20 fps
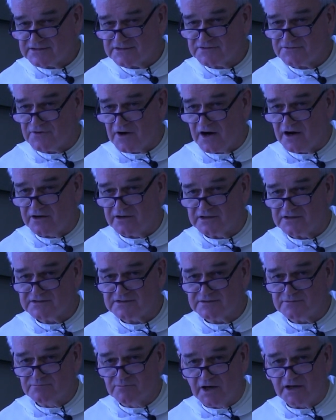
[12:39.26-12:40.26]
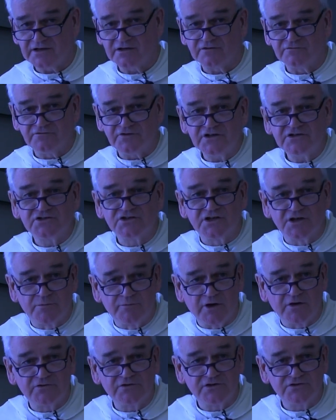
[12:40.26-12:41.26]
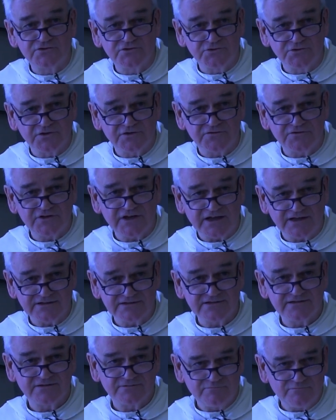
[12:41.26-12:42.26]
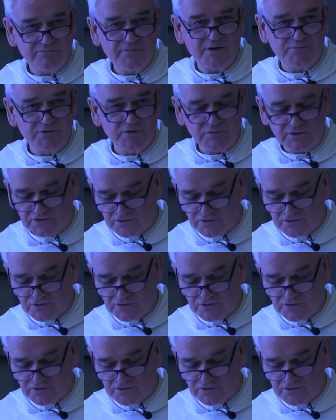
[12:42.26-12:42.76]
as far as my conviction about the truth of things. Maybe we